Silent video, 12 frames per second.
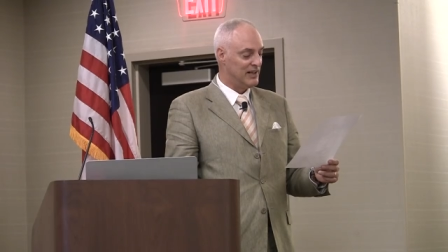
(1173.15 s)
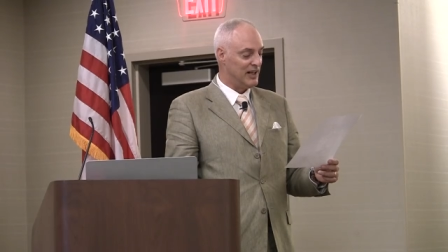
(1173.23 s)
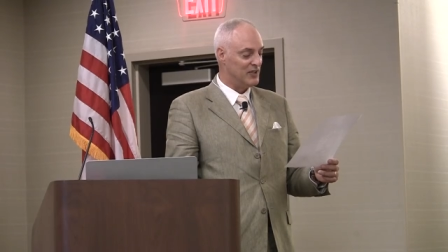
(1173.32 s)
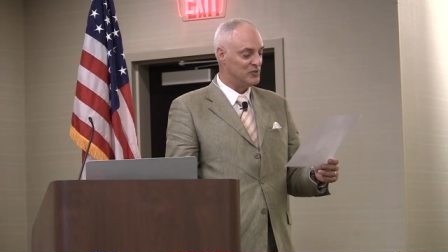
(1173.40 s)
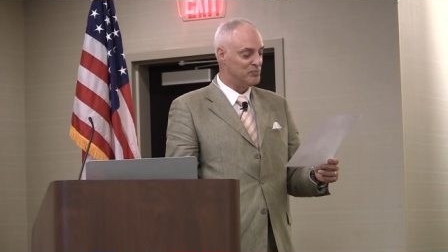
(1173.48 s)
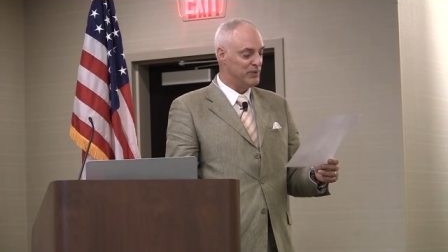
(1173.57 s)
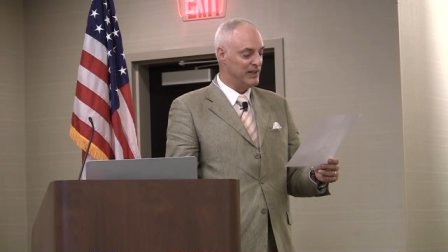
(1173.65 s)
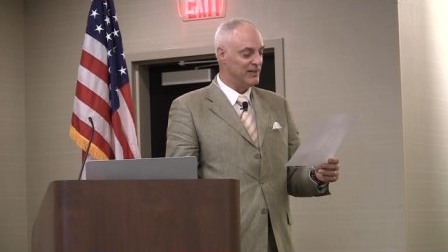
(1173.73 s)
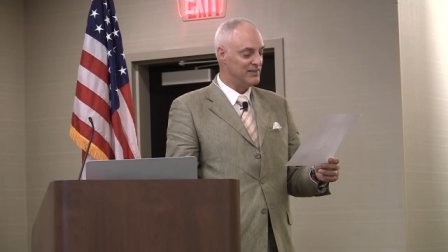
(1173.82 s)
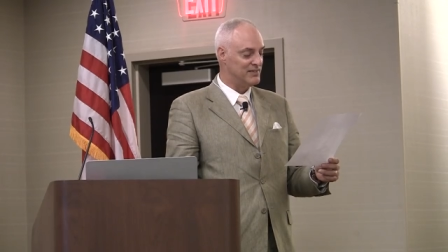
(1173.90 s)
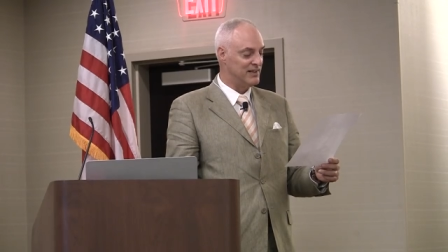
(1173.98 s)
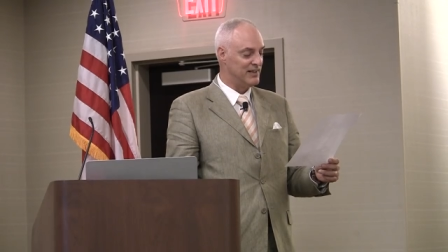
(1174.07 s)
as big
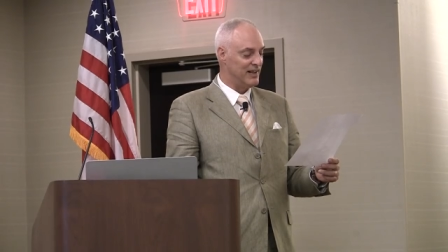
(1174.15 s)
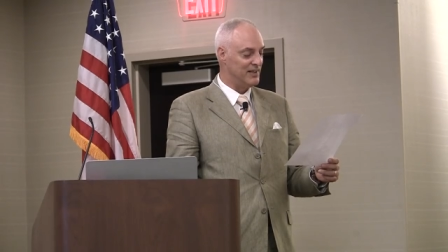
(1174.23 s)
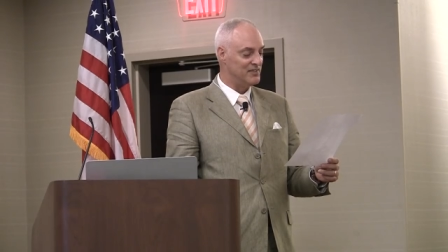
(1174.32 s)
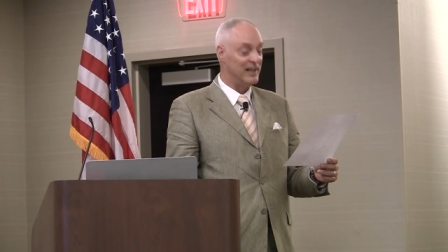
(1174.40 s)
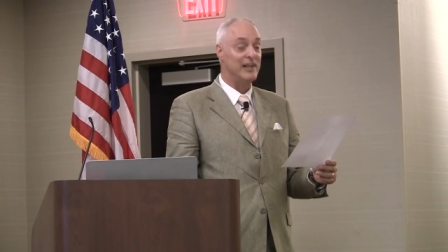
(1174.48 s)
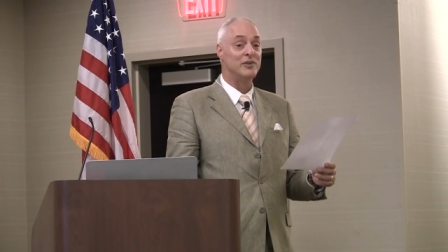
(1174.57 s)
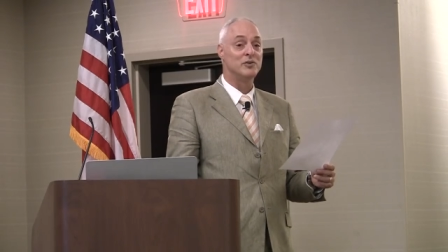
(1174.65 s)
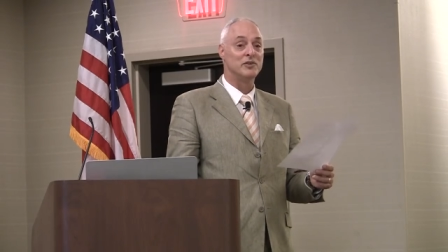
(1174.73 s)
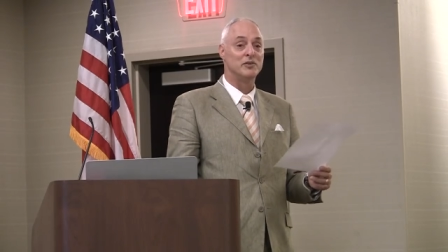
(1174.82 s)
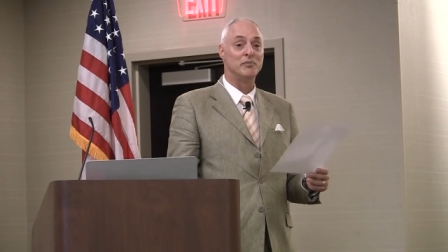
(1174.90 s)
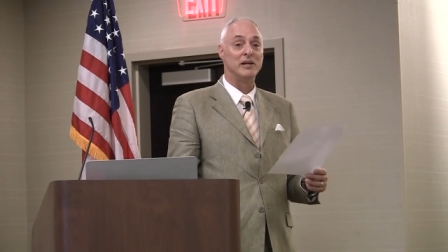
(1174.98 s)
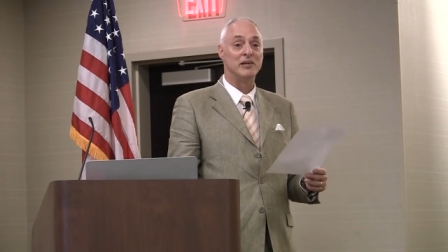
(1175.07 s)
as today's annual
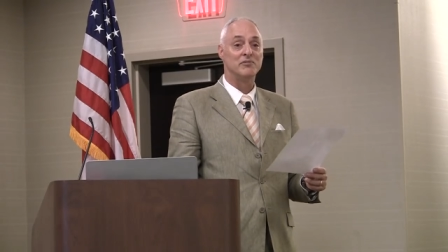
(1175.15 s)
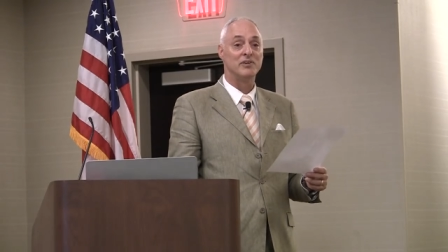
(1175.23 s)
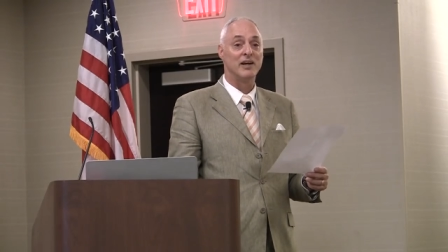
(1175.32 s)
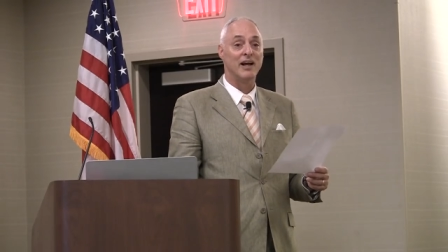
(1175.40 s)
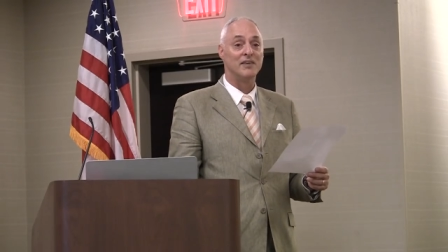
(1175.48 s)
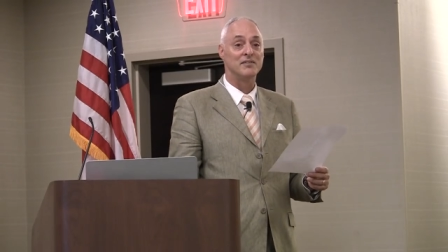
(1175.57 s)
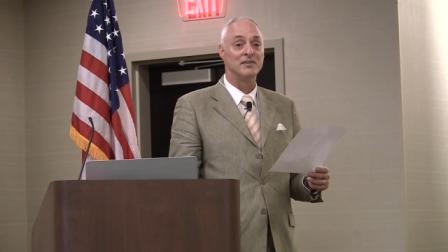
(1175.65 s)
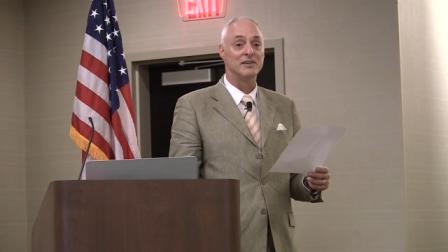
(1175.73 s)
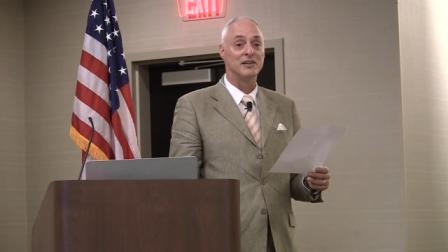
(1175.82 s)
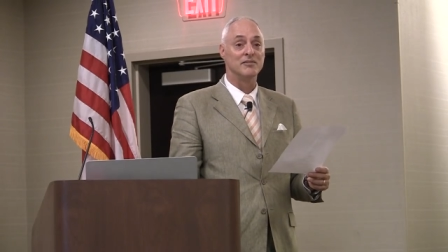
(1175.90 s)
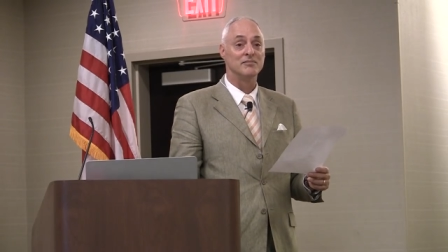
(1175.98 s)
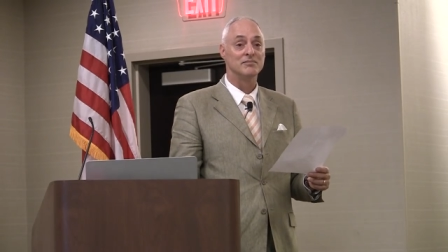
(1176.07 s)
demand for
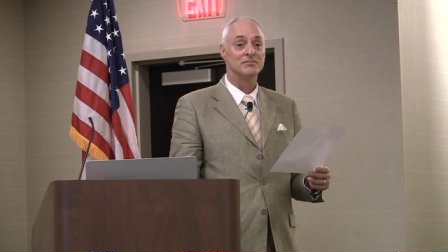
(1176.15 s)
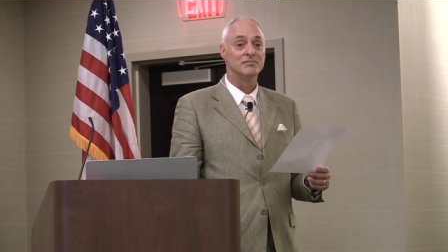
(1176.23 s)
gasoline.